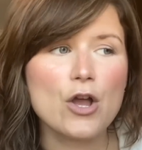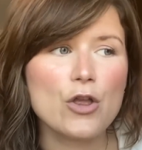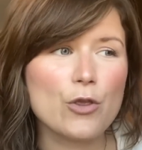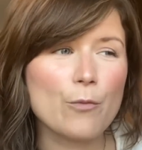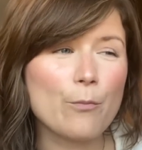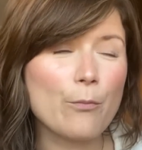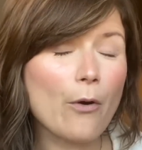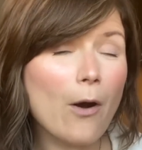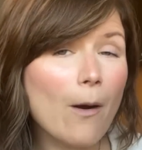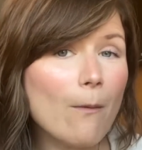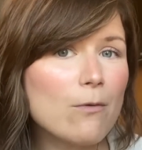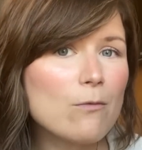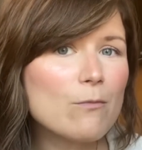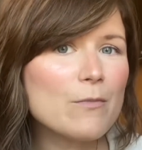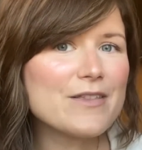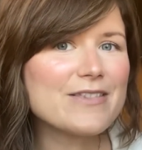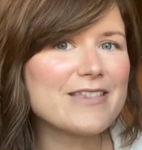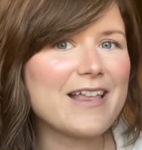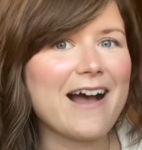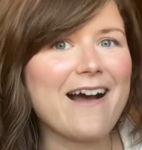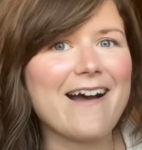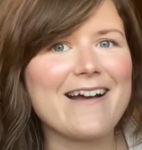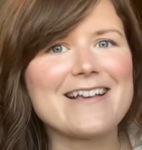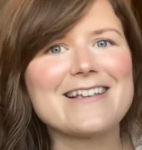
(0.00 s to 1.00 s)
The problem with
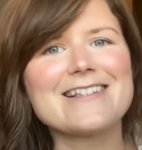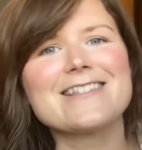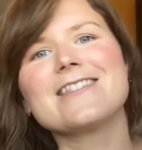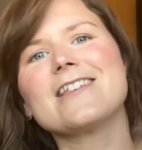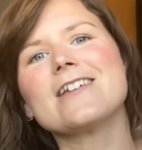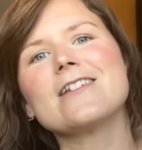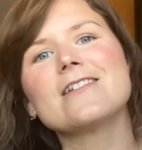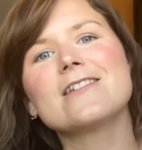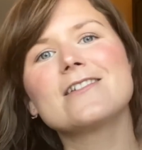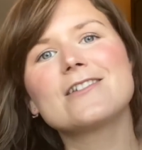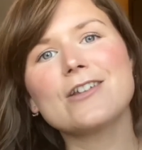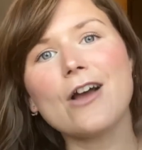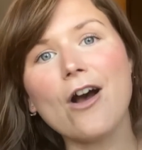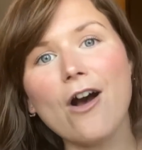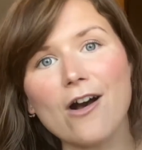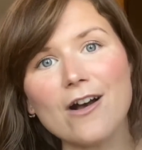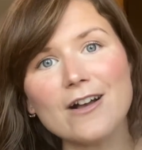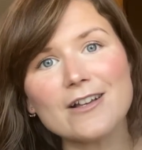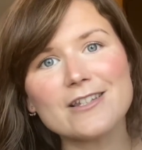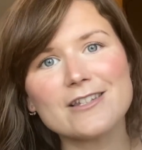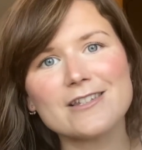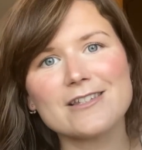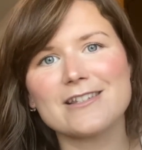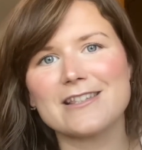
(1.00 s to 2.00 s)
that is that
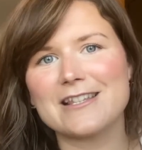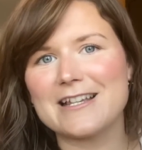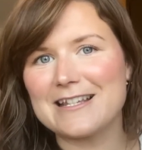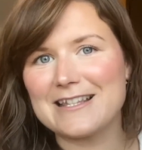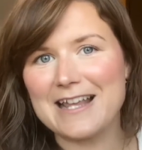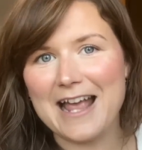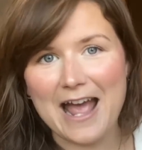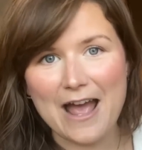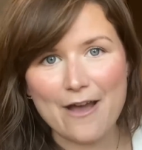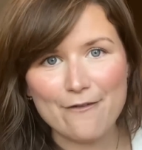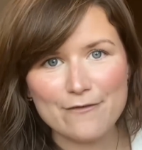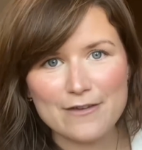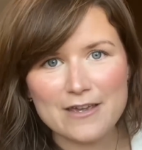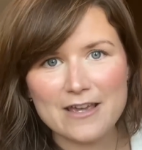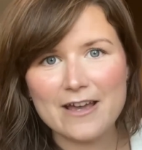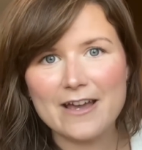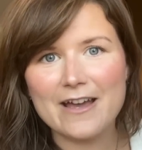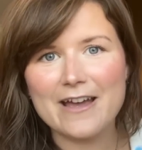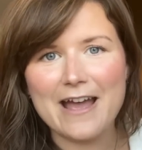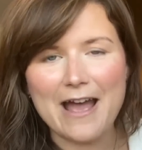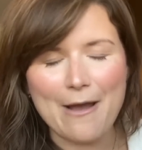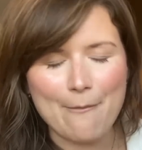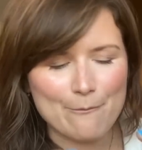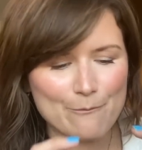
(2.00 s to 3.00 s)
dust, these
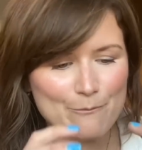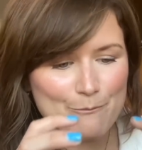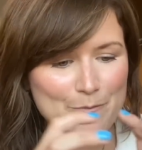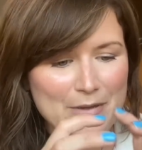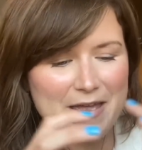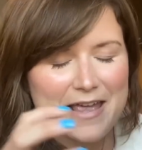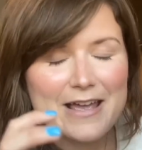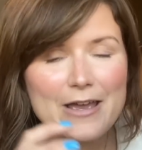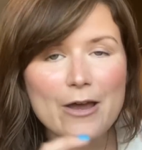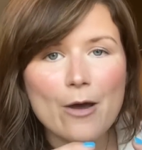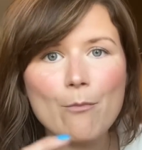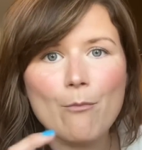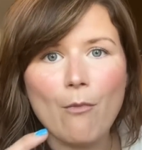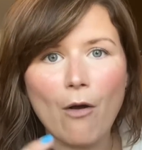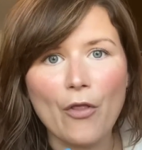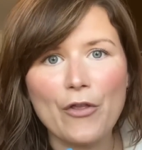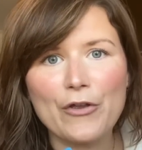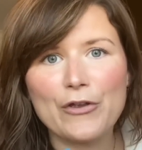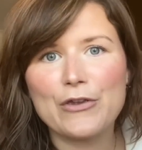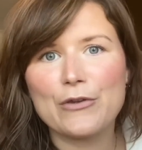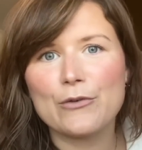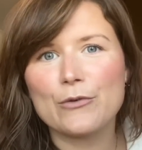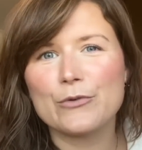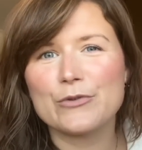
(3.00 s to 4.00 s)
heavier, bigger
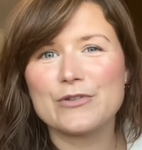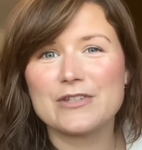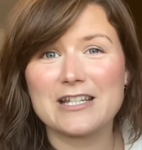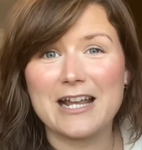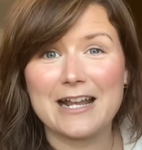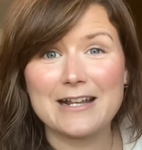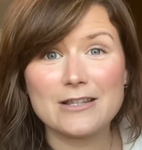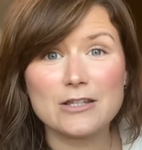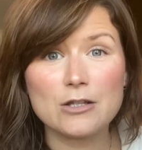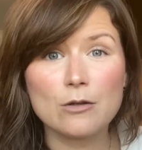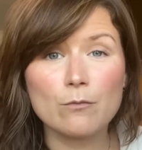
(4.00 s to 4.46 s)
molecules, tend to